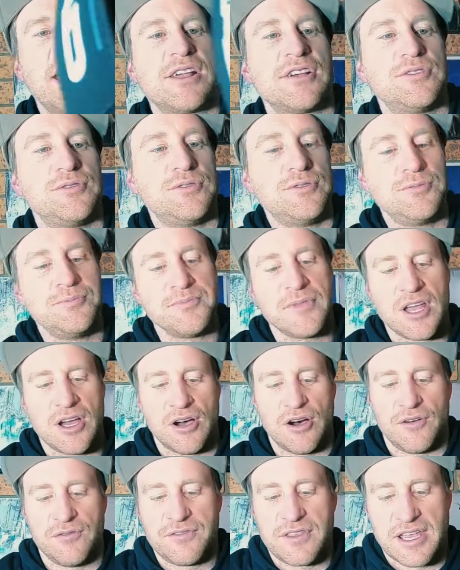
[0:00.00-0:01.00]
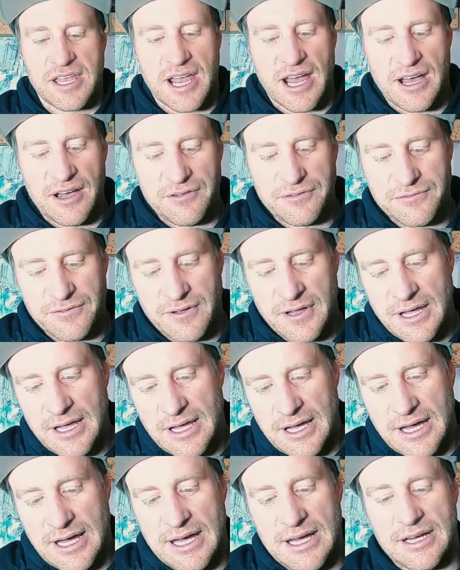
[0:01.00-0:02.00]
angle of the cuff.
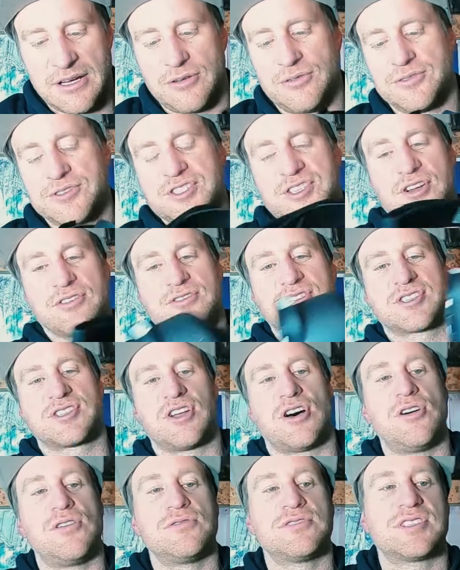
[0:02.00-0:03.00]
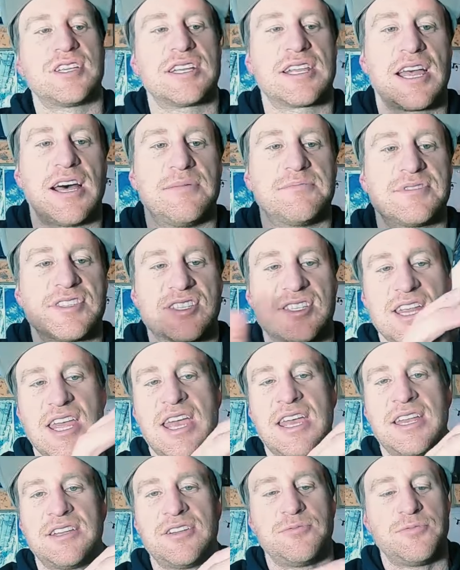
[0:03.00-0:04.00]
Also soles, it comes
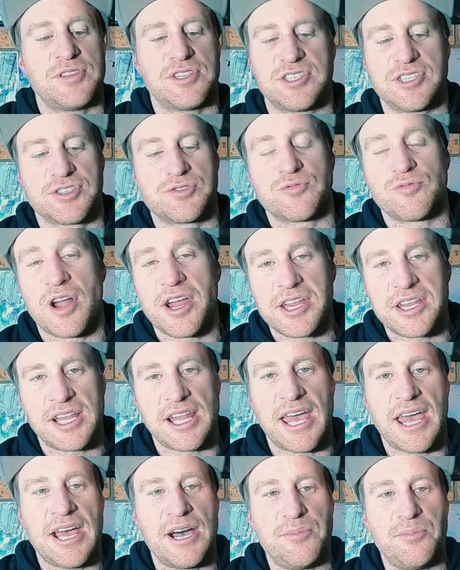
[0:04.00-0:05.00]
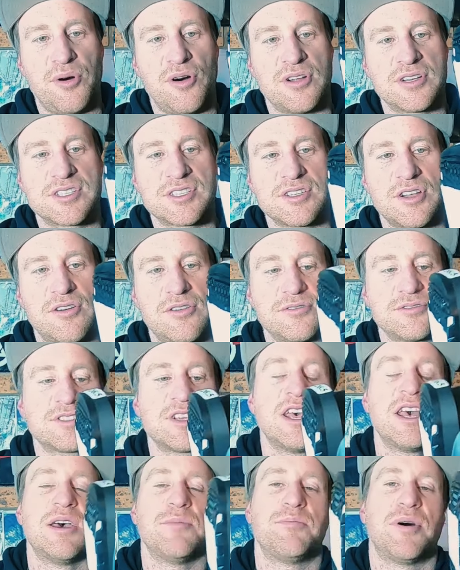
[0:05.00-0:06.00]
standard with just regular Alpine
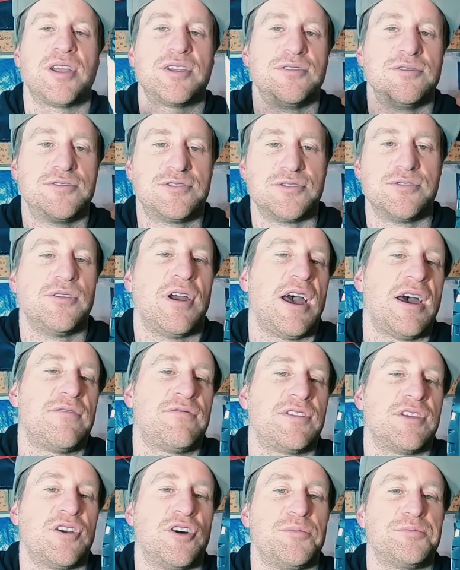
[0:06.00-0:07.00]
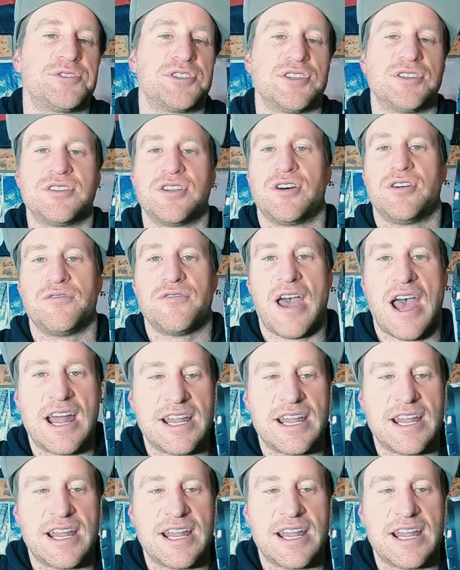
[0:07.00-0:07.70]
soles, but you do have the option of